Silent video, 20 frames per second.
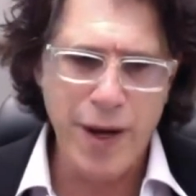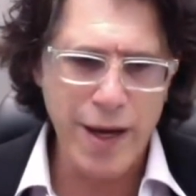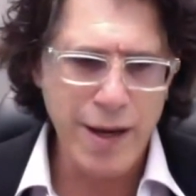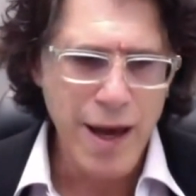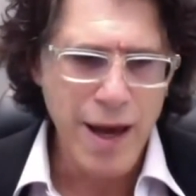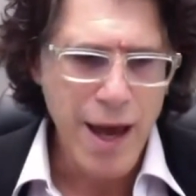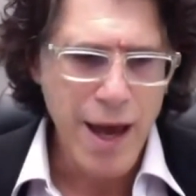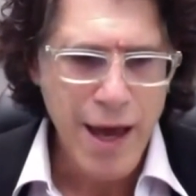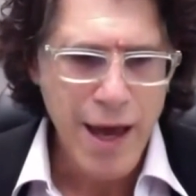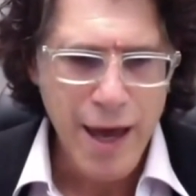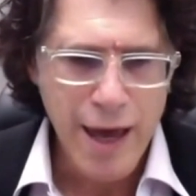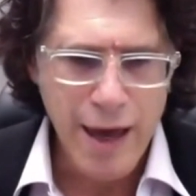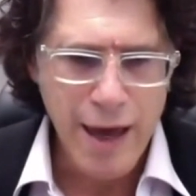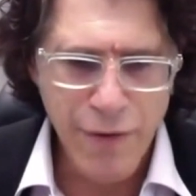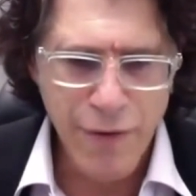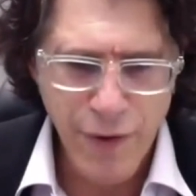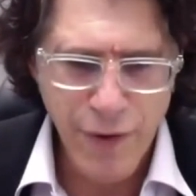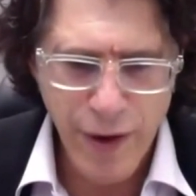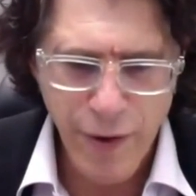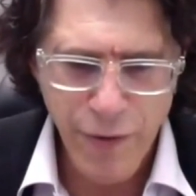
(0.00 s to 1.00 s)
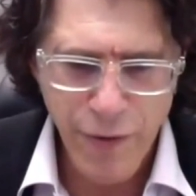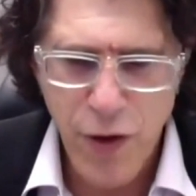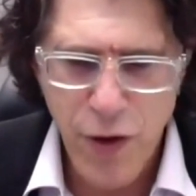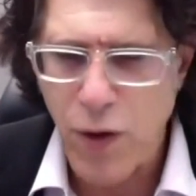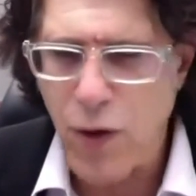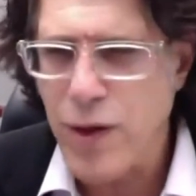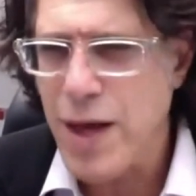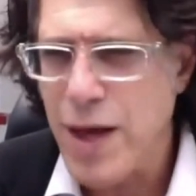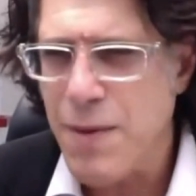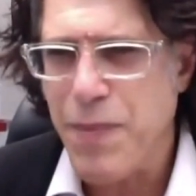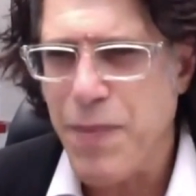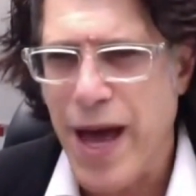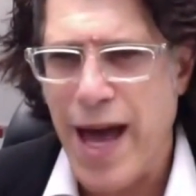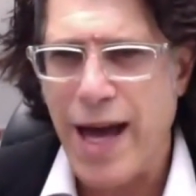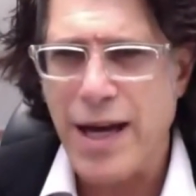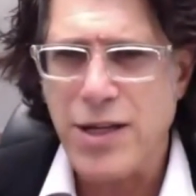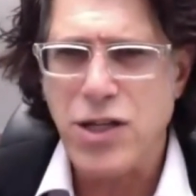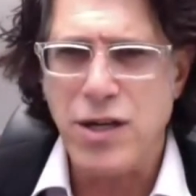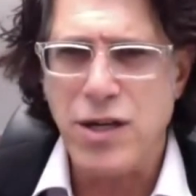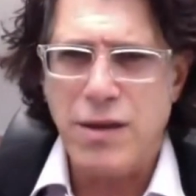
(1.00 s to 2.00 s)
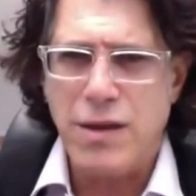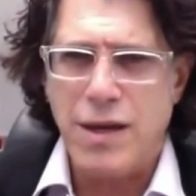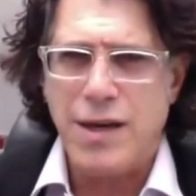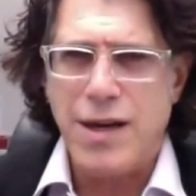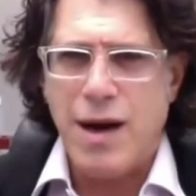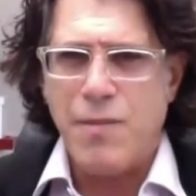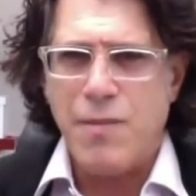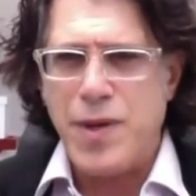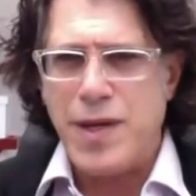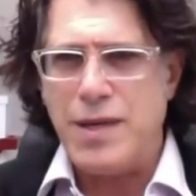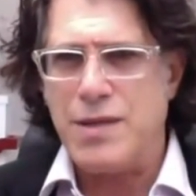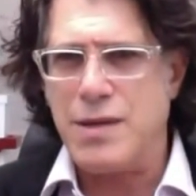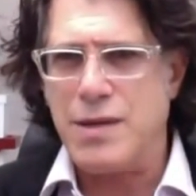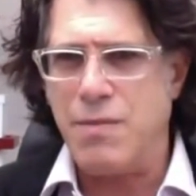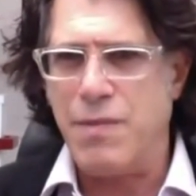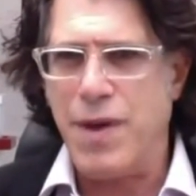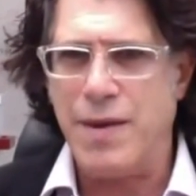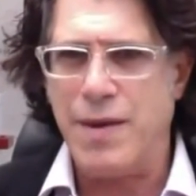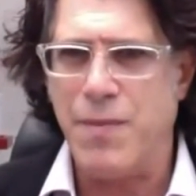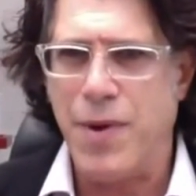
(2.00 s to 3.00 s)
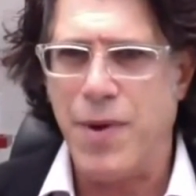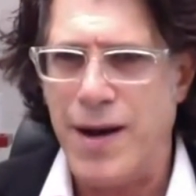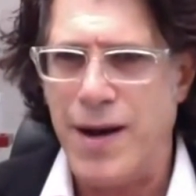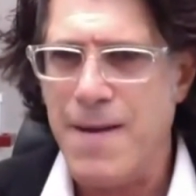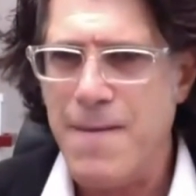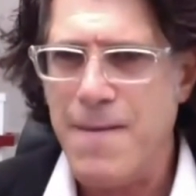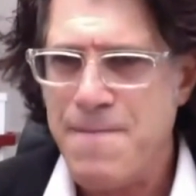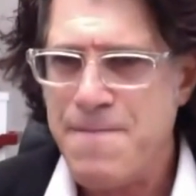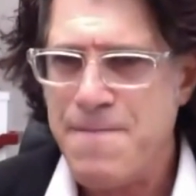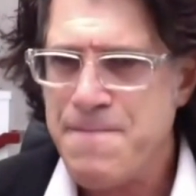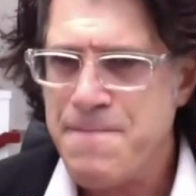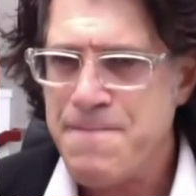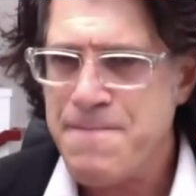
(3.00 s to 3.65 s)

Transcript: But if your only passion in the company is to make money,